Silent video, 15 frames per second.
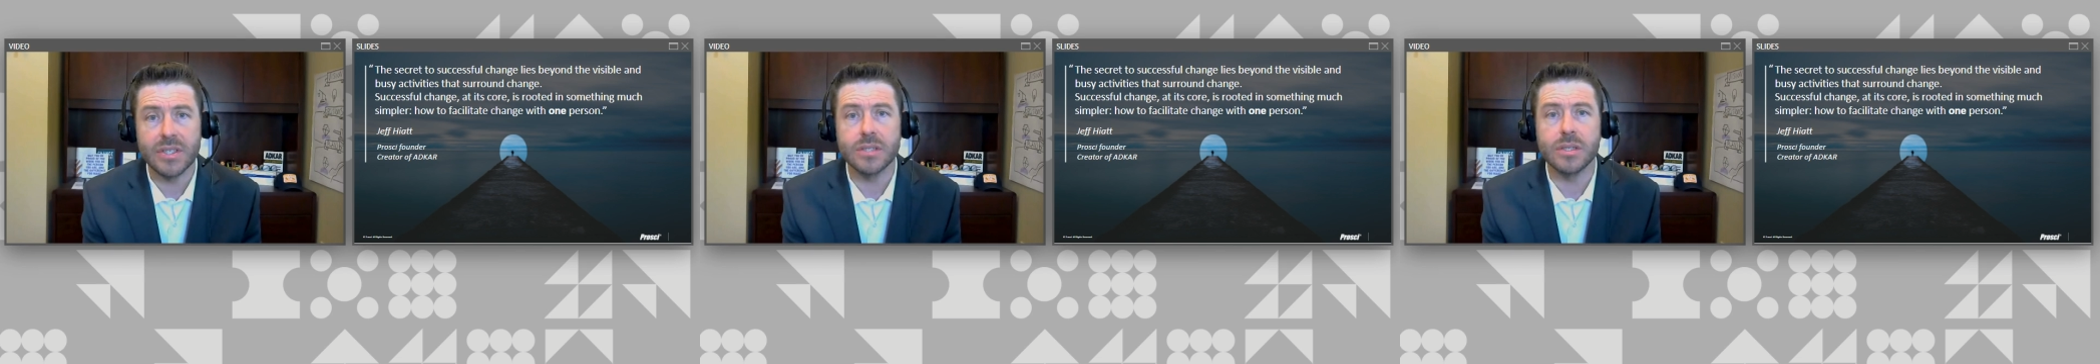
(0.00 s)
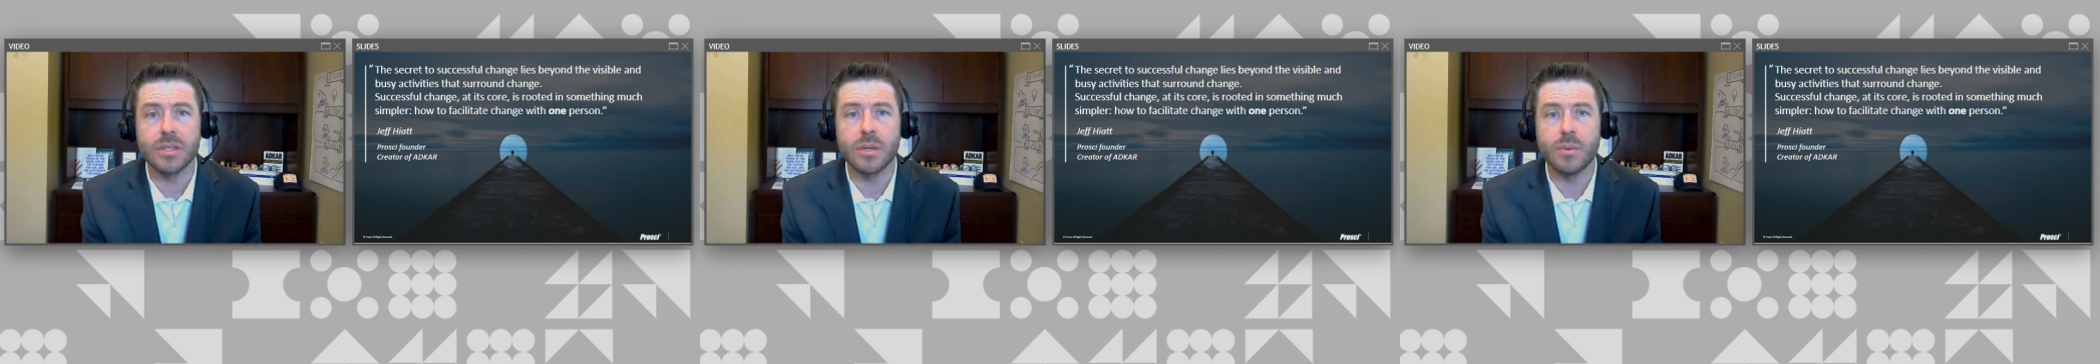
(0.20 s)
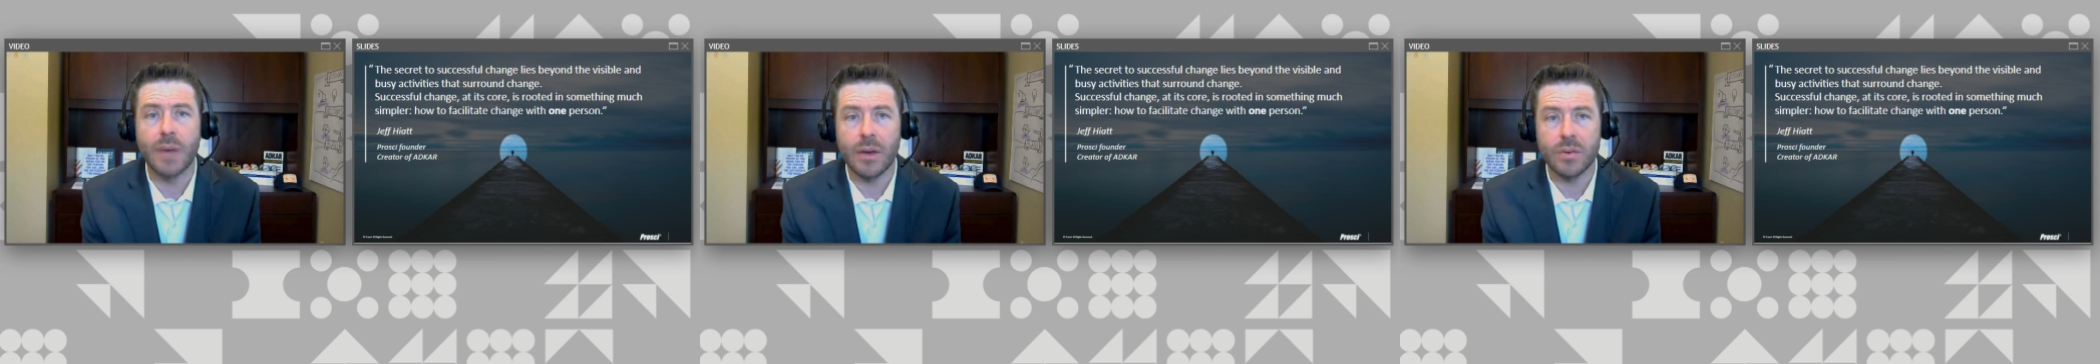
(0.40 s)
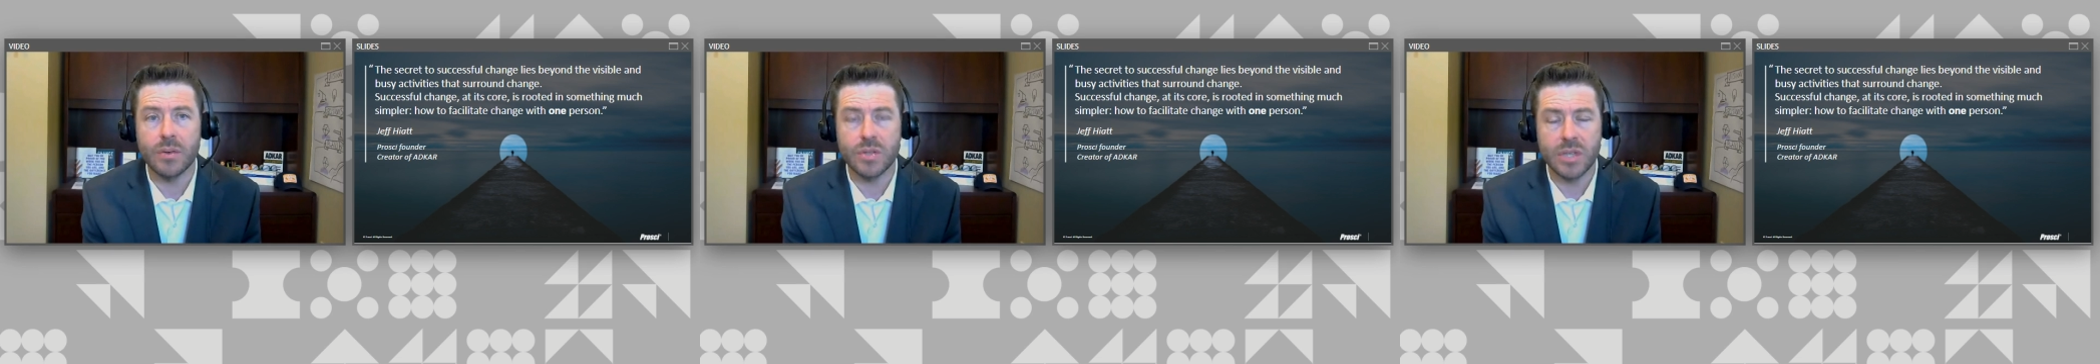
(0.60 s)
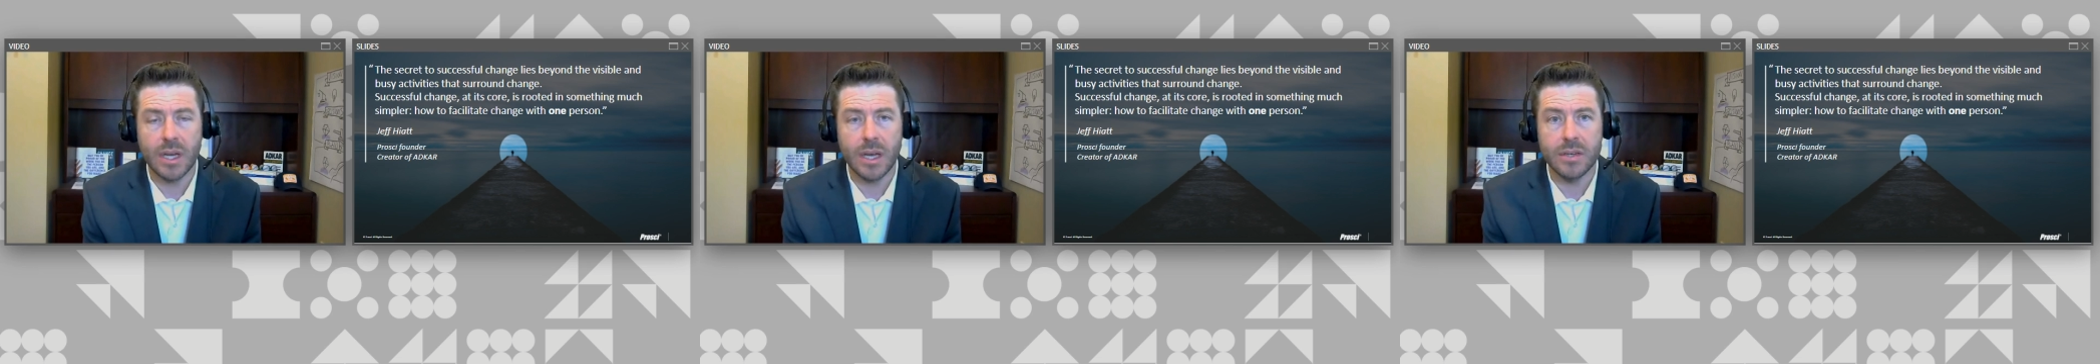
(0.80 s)
that surround
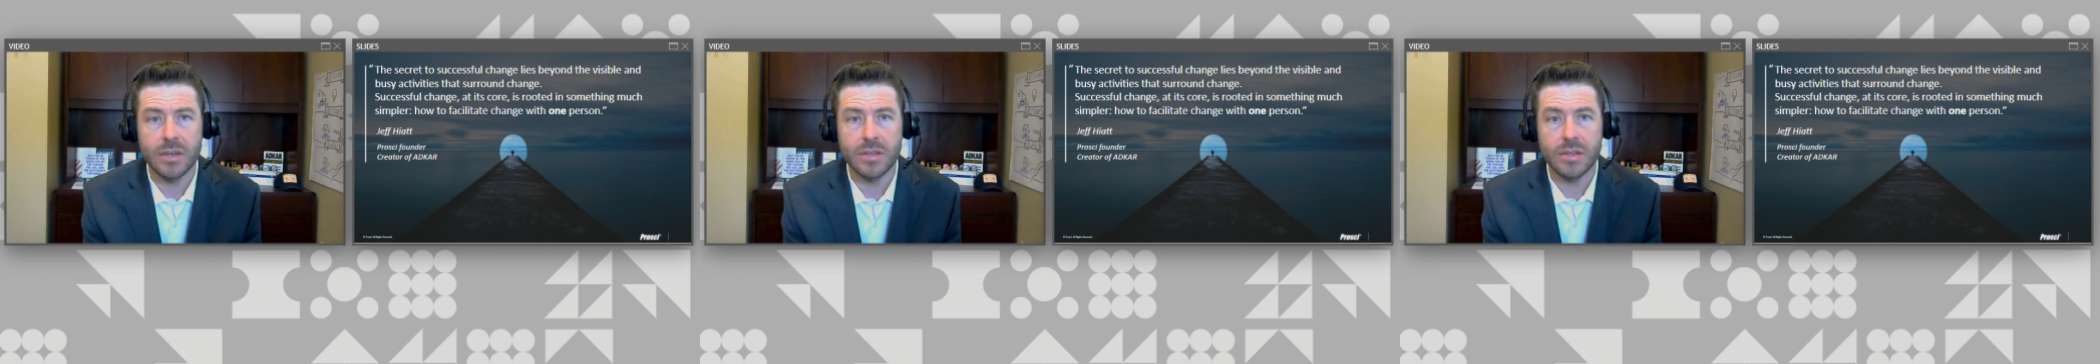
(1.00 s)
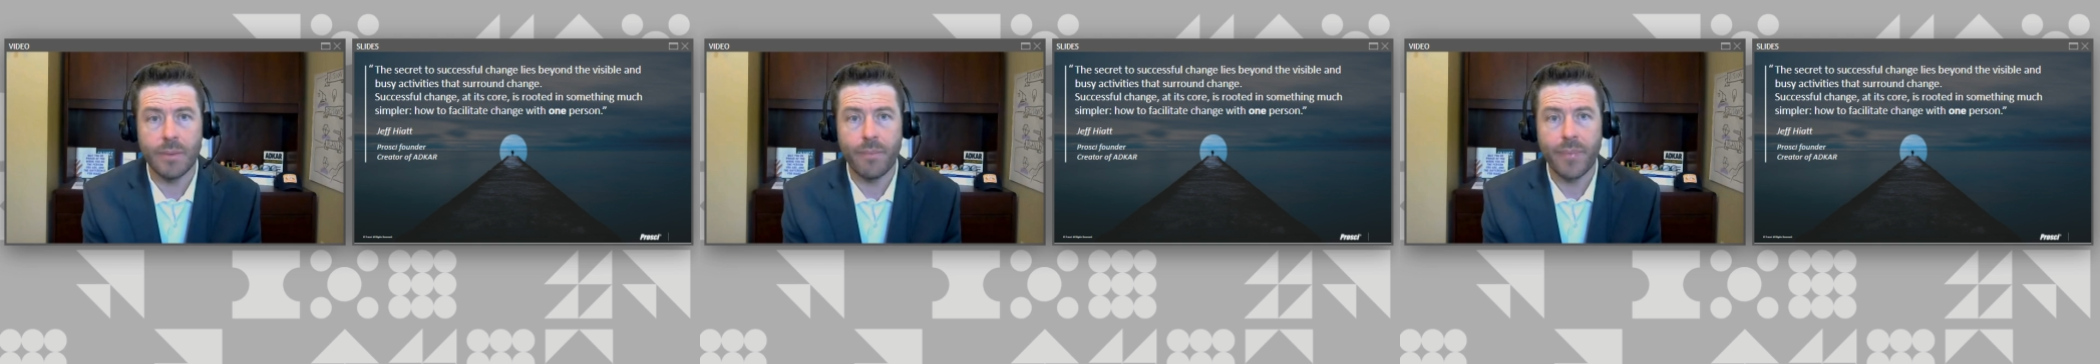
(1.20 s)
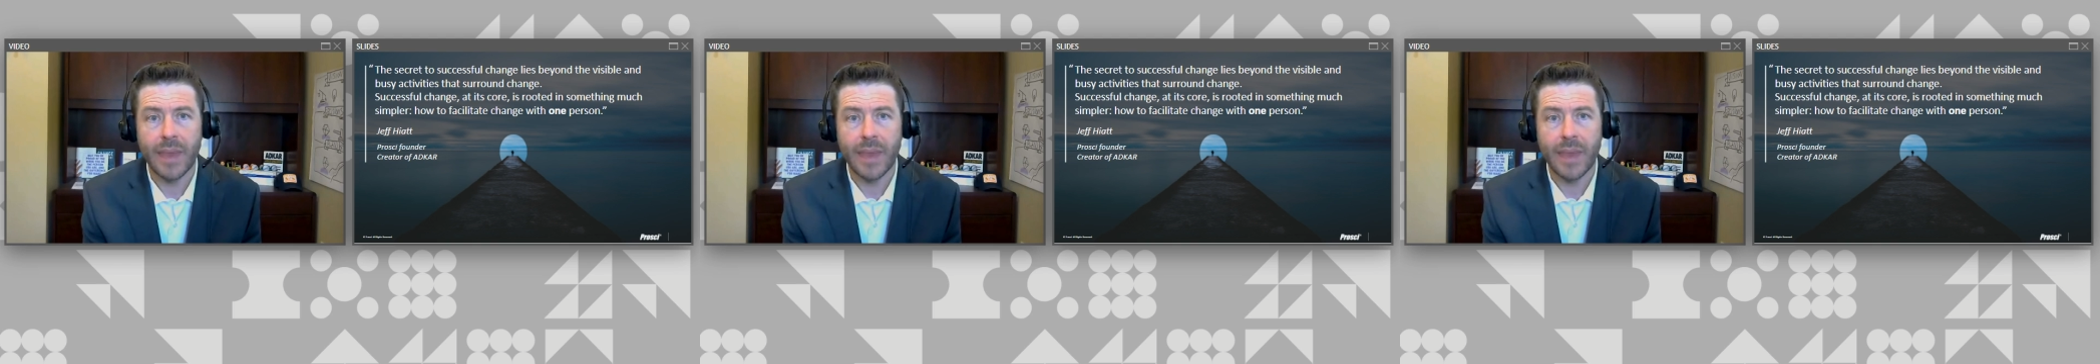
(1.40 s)
change.